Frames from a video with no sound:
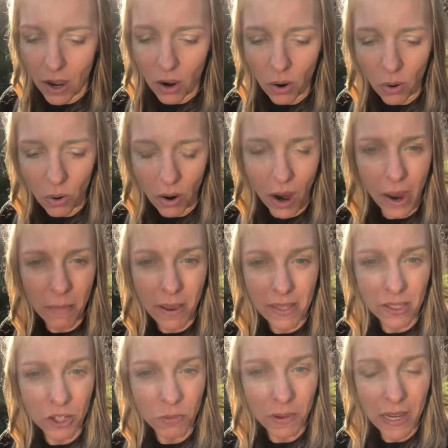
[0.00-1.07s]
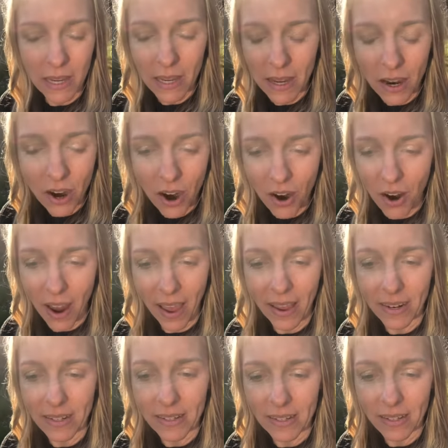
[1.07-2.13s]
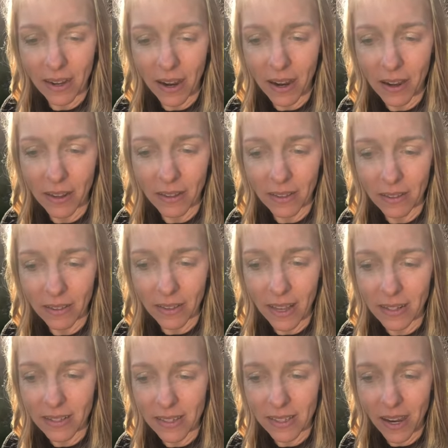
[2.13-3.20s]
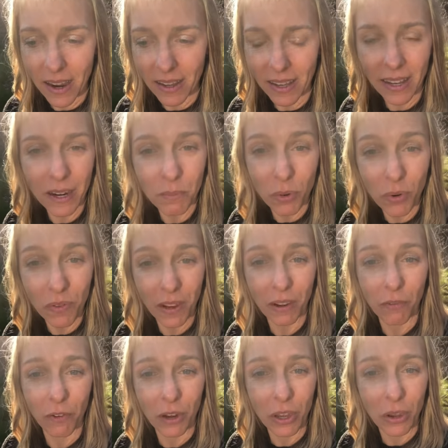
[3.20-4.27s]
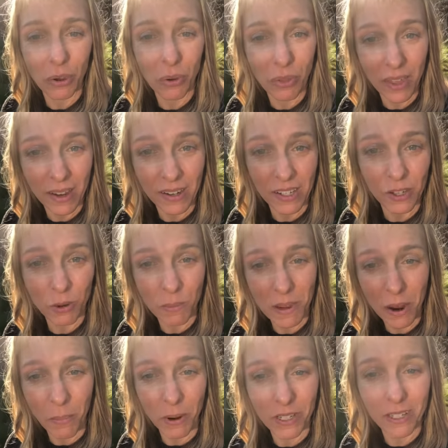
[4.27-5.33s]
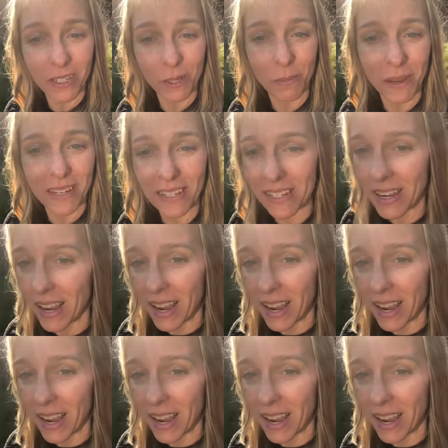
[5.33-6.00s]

or iMessage me here, and let's get it moving for you that to be a participant.